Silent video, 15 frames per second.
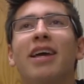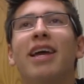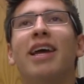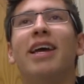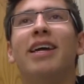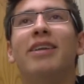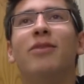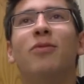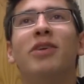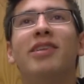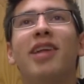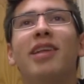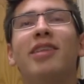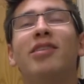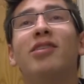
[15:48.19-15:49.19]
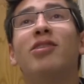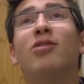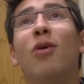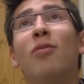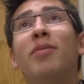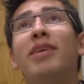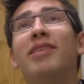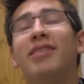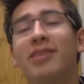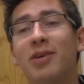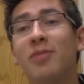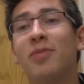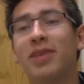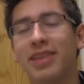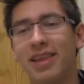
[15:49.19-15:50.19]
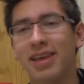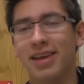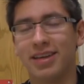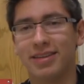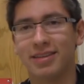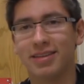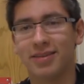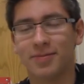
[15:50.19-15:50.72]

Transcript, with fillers: And we said so many stupid things